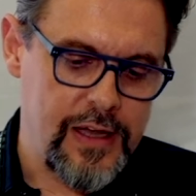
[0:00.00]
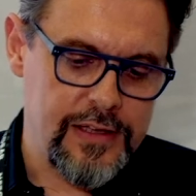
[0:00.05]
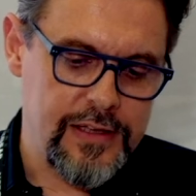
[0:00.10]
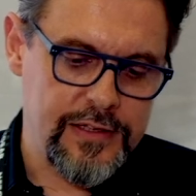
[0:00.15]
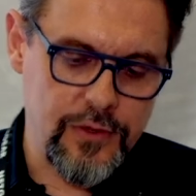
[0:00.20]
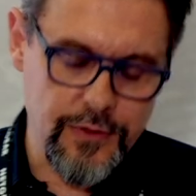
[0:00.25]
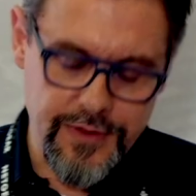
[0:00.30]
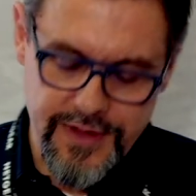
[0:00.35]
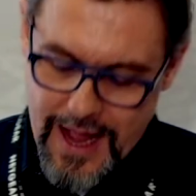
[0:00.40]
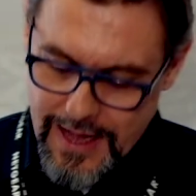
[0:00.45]

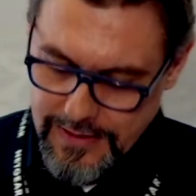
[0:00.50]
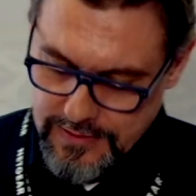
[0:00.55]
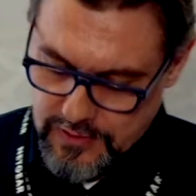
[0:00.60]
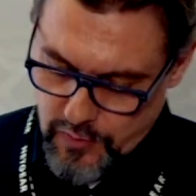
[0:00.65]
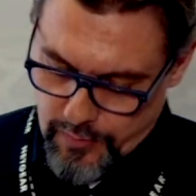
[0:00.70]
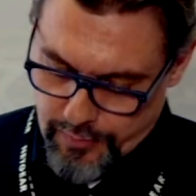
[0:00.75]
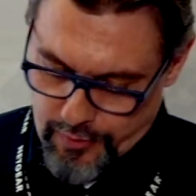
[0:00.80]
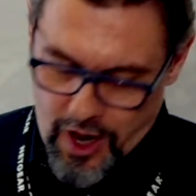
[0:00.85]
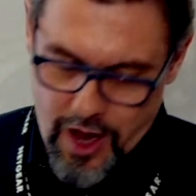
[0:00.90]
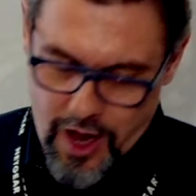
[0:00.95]
So that's
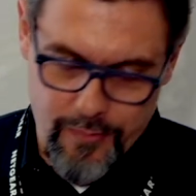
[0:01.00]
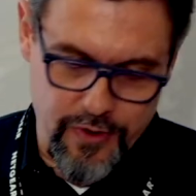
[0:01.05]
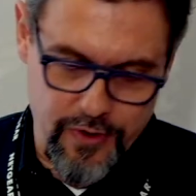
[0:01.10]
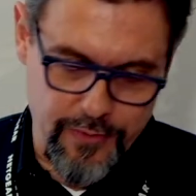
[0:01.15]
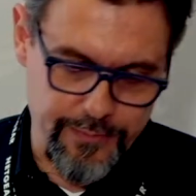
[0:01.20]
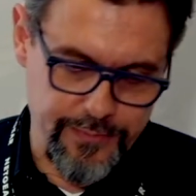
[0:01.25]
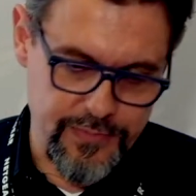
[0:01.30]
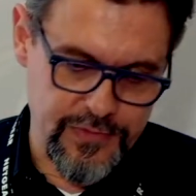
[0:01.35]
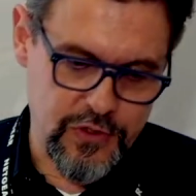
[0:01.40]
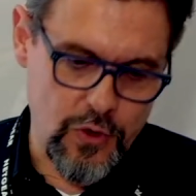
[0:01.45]
a problem.
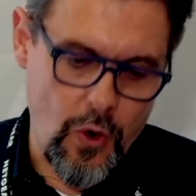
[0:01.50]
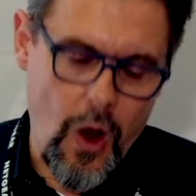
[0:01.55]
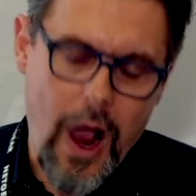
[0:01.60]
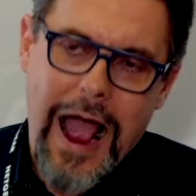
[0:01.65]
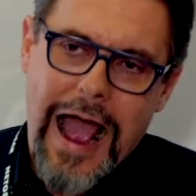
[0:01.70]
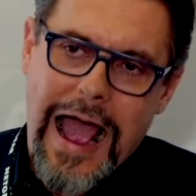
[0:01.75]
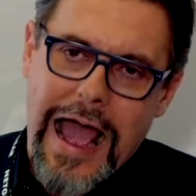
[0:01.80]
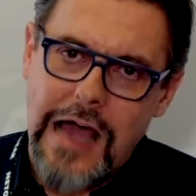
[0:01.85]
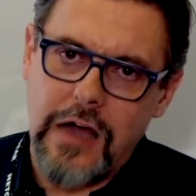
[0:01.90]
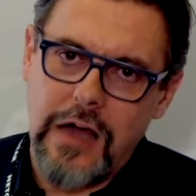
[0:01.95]
So
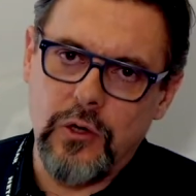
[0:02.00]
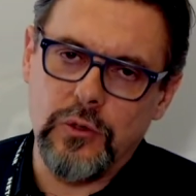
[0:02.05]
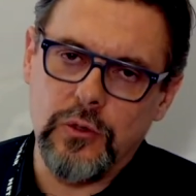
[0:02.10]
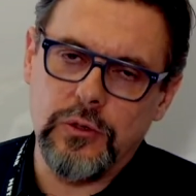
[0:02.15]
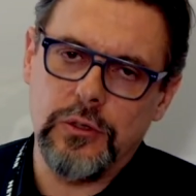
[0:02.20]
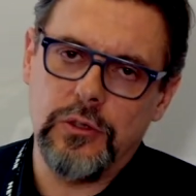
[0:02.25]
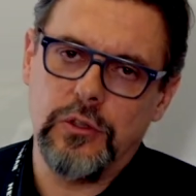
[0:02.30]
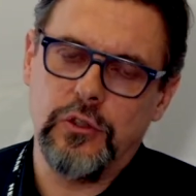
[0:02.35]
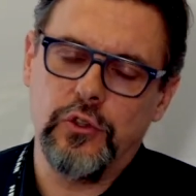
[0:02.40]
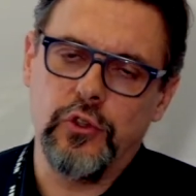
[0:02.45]

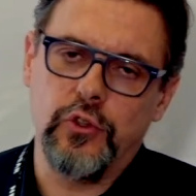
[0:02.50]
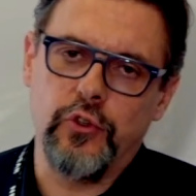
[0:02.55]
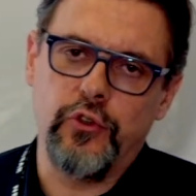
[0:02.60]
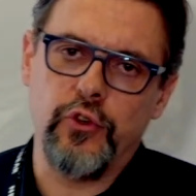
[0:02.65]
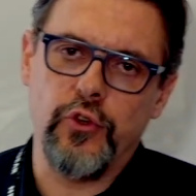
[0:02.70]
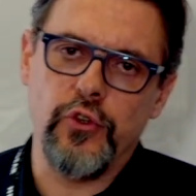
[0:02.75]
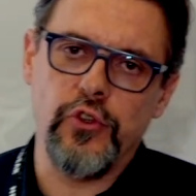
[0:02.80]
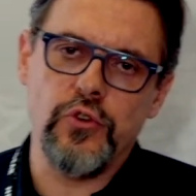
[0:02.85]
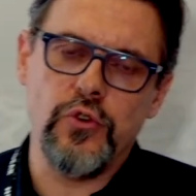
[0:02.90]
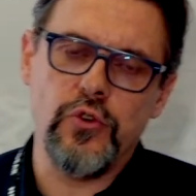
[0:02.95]
how
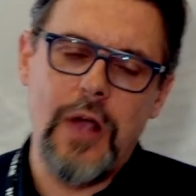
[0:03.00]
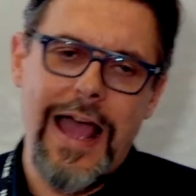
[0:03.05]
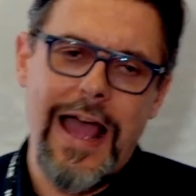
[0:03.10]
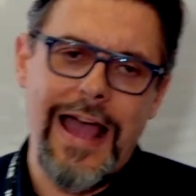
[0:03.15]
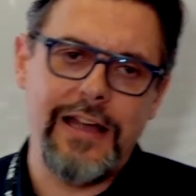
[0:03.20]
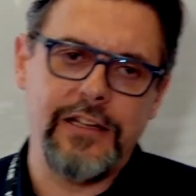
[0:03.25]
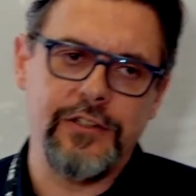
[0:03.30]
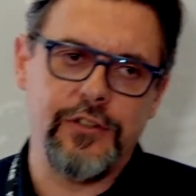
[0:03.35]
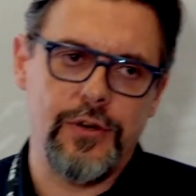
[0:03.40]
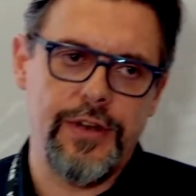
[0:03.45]
do you
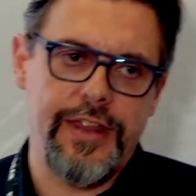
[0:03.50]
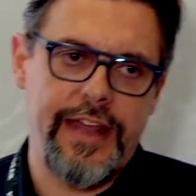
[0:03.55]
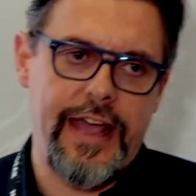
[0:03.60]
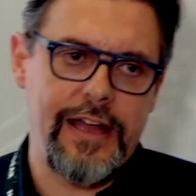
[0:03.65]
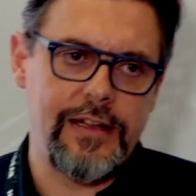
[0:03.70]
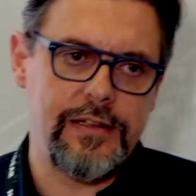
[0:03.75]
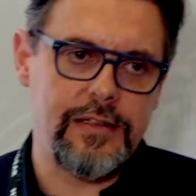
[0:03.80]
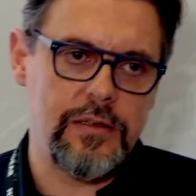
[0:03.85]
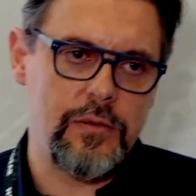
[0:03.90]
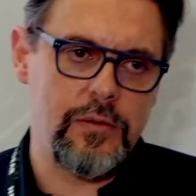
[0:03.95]
handle
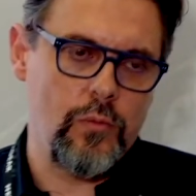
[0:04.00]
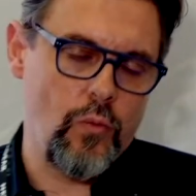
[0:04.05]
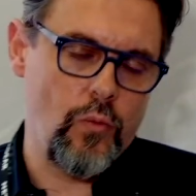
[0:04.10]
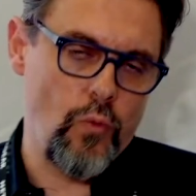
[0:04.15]
that?